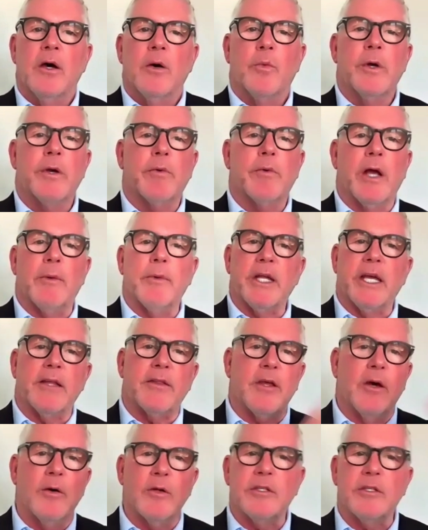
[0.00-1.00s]
we were able to get
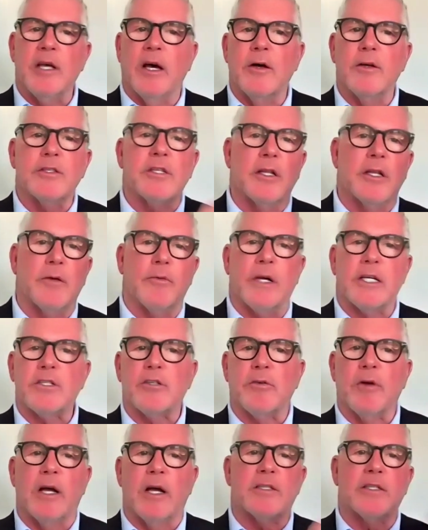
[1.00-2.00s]
the hotels and the
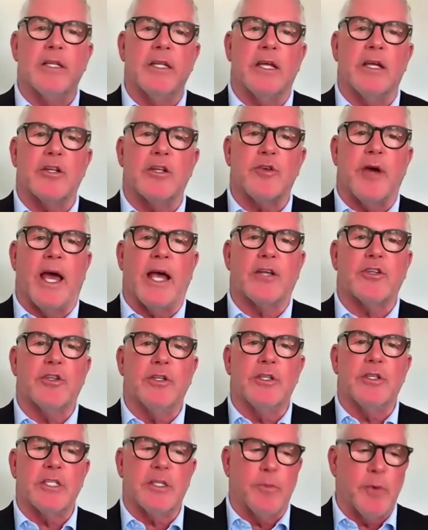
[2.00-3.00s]
restaurants and the
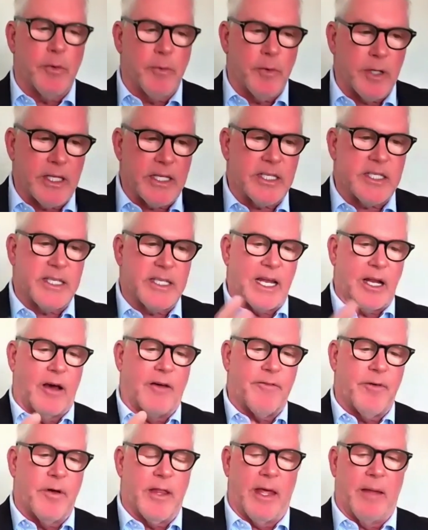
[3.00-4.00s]
attractions, and we really set
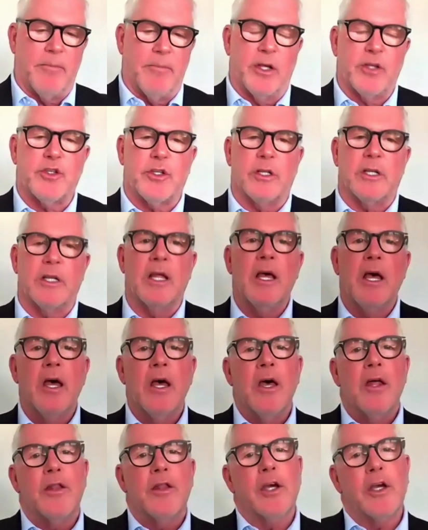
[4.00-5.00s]
off on that mission.
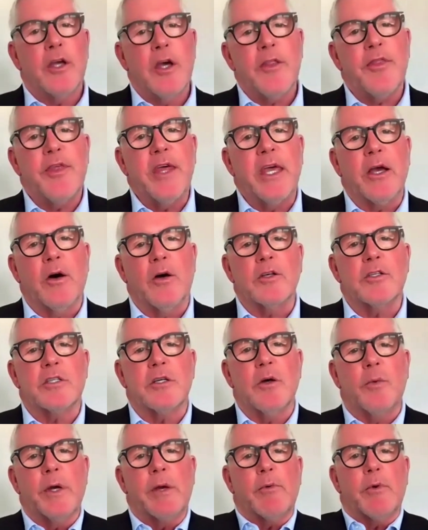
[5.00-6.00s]
The good thing
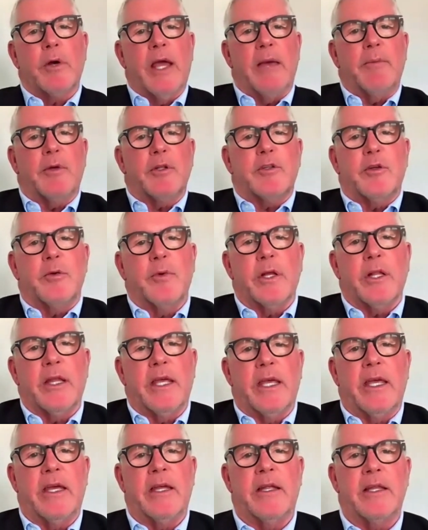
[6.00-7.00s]
also, we were able to
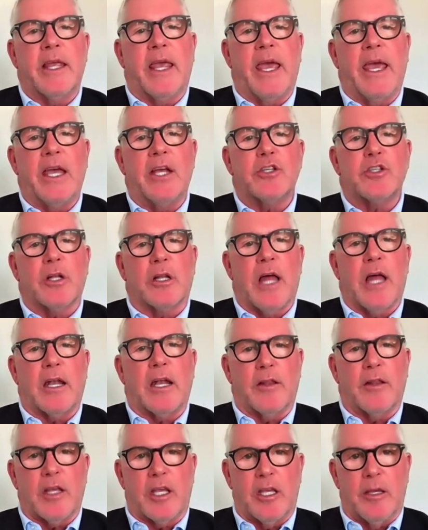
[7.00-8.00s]
really engage a lot
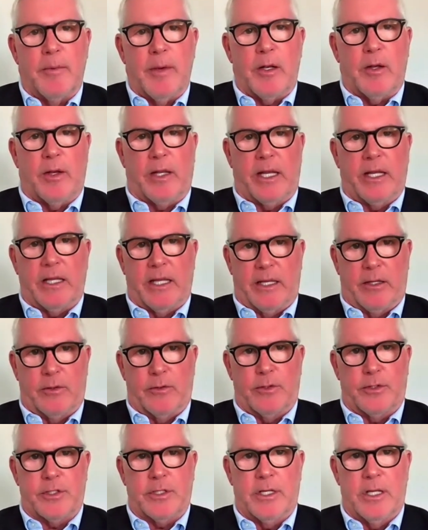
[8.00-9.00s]
of the community
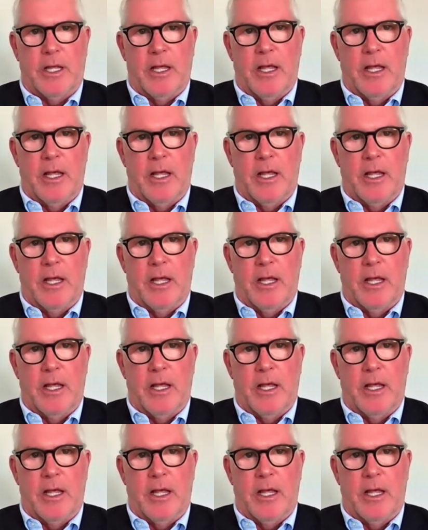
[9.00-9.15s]
leaders.